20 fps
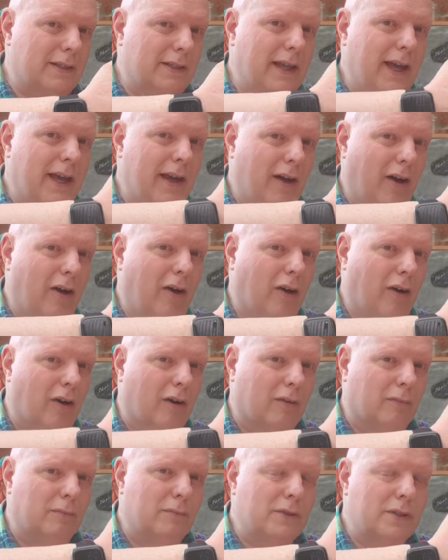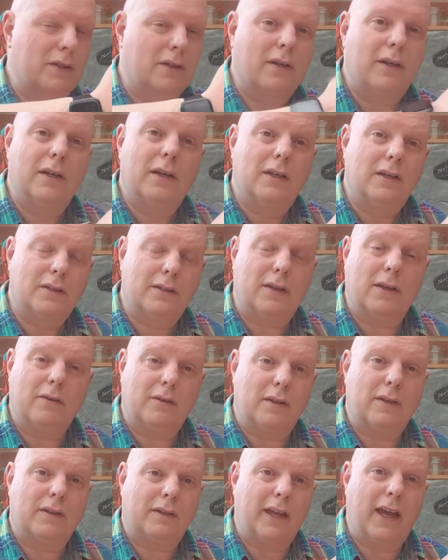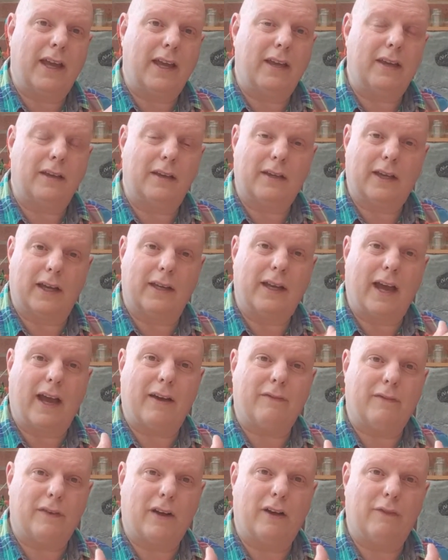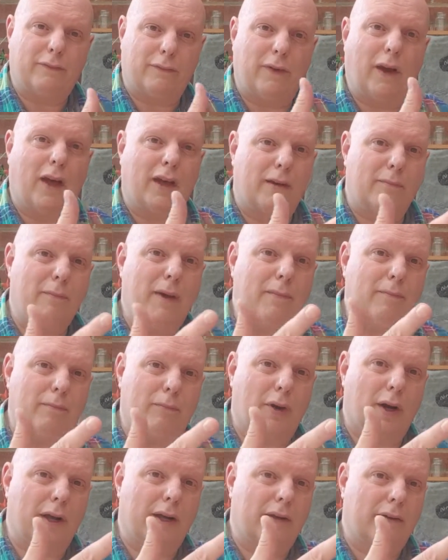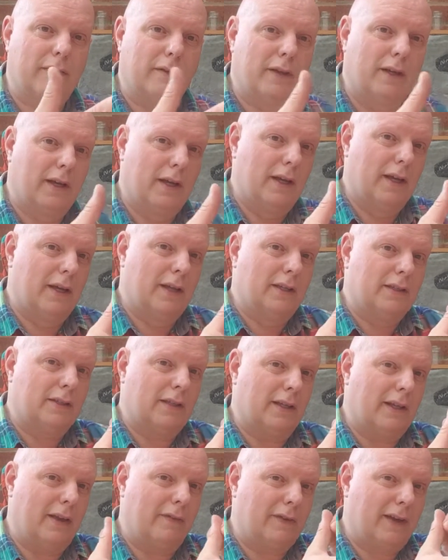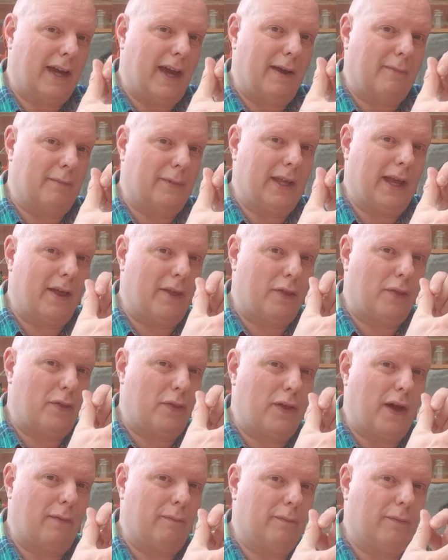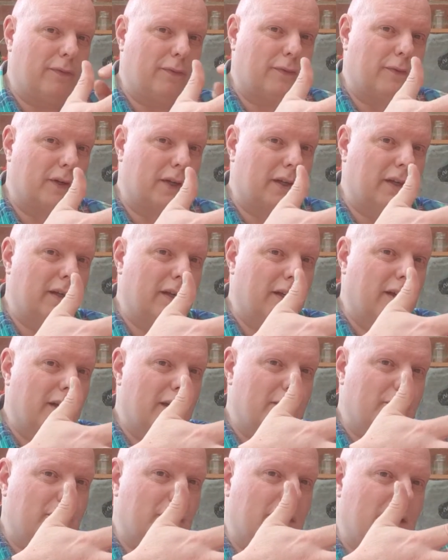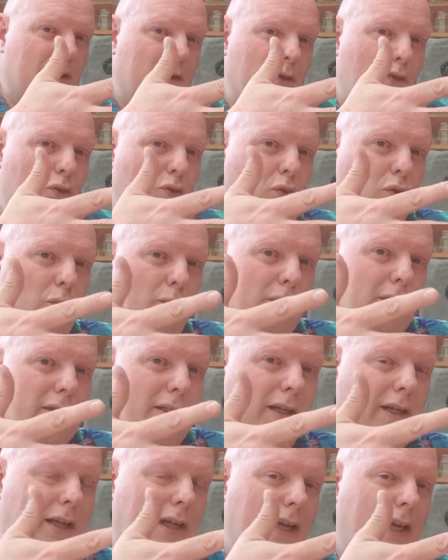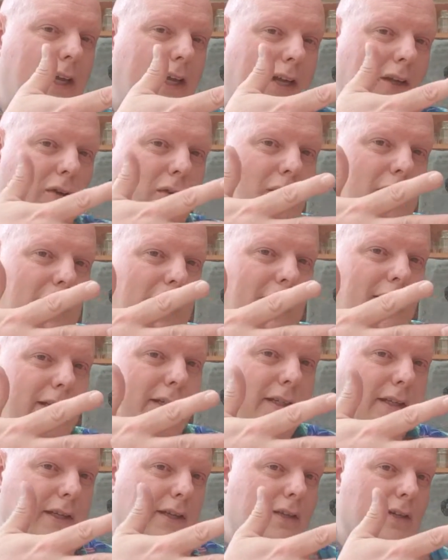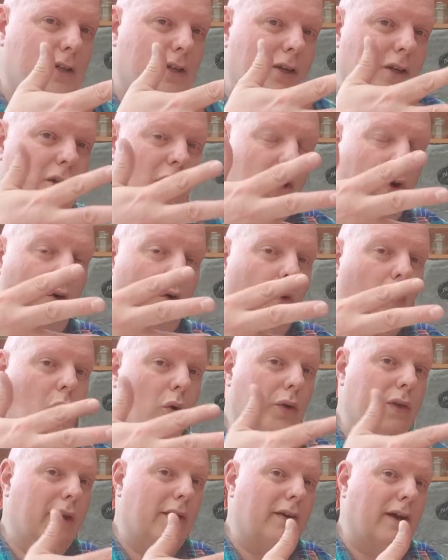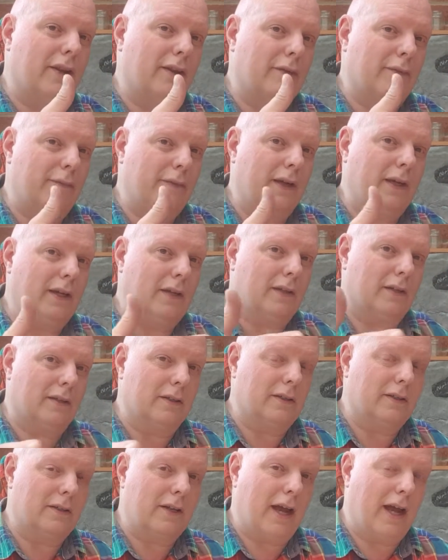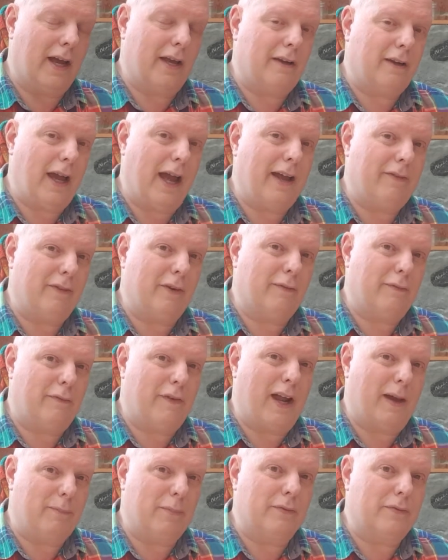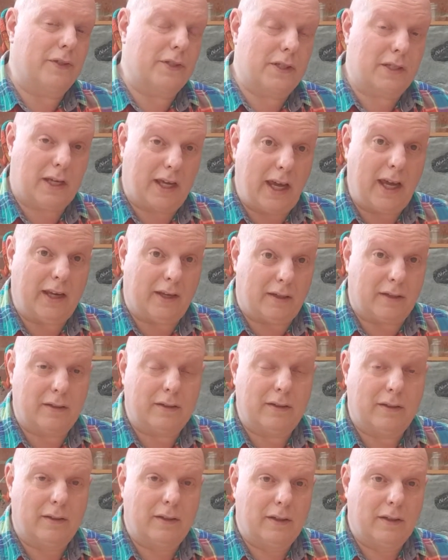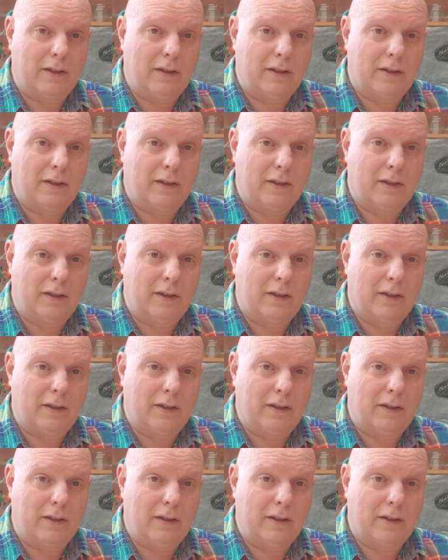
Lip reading: their arms so that they can have a flight membrane. So they've kept their thumb free, but enormously elongated all their other fingers and have a flap of skin